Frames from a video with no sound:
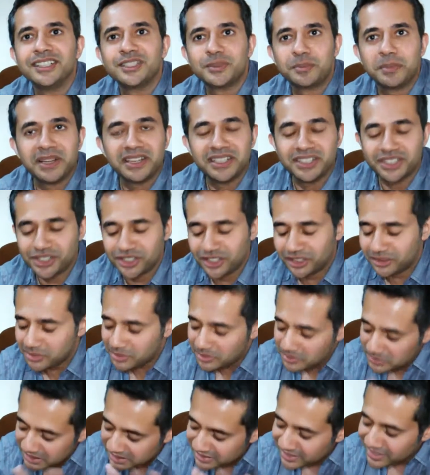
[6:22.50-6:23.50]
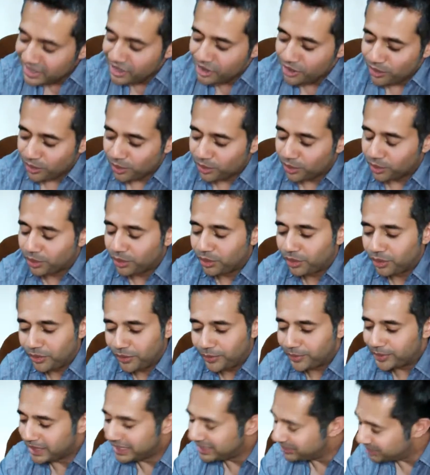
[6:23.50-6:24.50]
a Spanish nobleman,
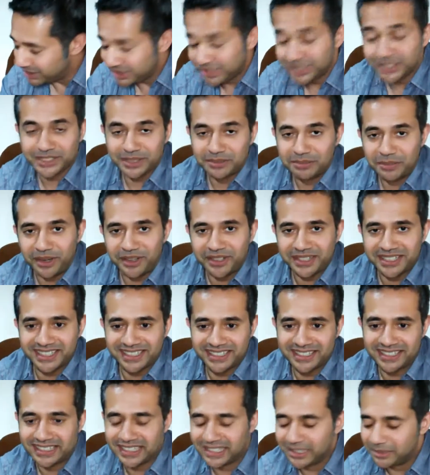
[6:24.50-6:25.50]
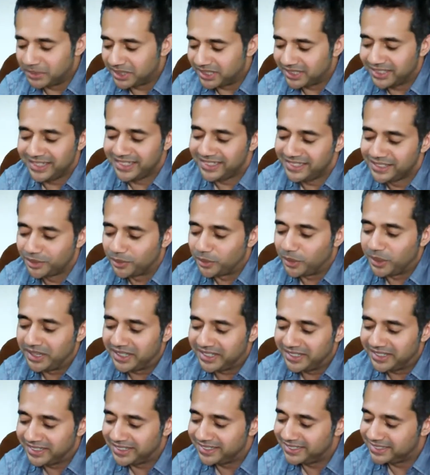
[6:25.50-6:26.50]
or it was just a marketing gimmick. Either
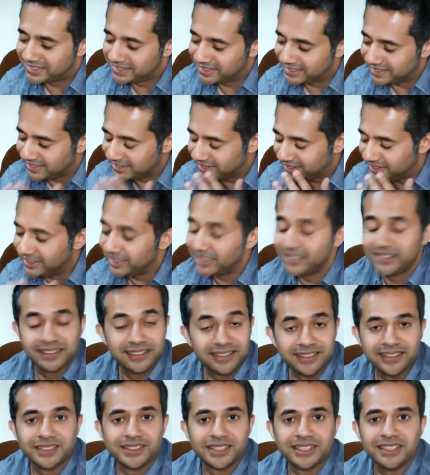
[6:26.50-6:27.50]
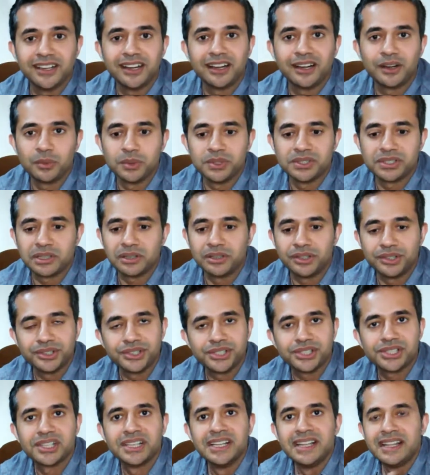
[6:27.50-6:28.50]
way, the cigar was
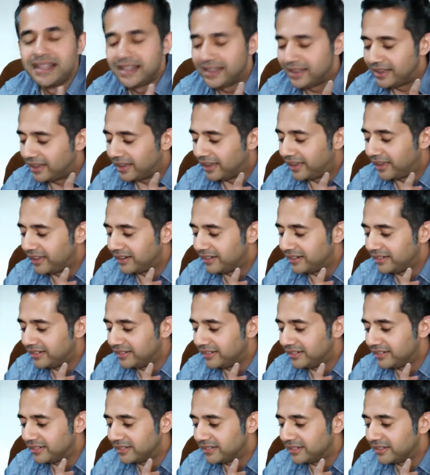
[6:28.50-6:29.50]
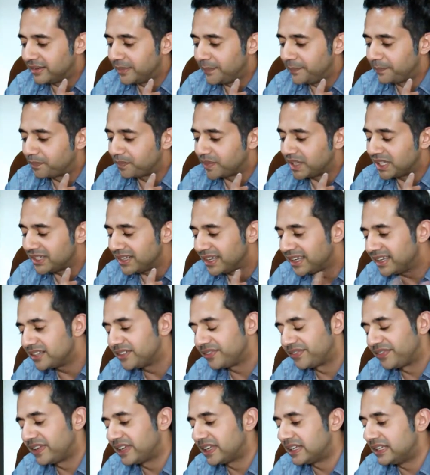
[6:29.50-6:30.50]
launched, and it had
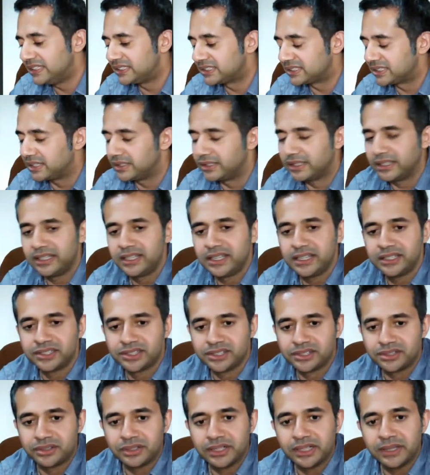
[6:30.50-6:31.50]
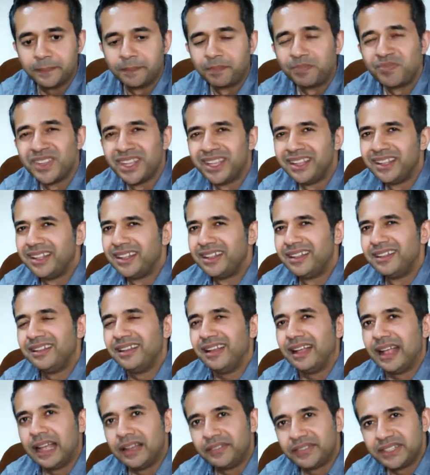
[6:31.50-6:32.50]
a fairly steady history.
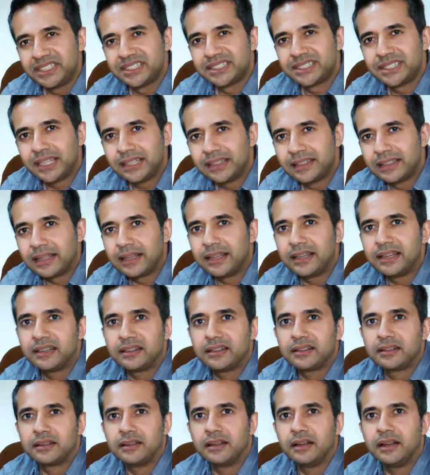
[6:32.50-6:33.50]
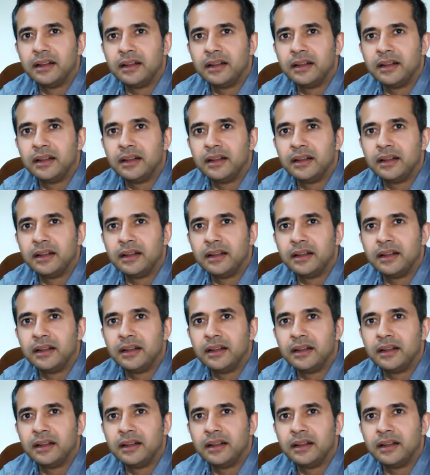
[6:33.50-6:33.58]
Having said that,